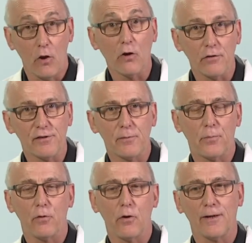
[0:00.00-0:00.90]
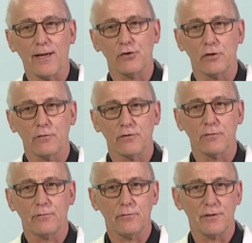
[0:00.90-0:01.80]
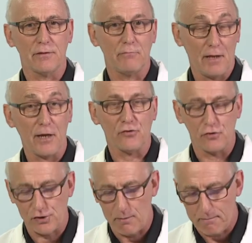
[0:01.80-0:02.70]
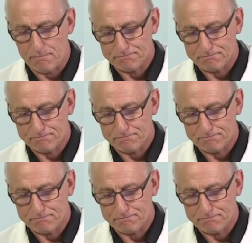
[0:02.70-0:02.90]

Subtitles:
longer is the prolongation. So there is a relationship.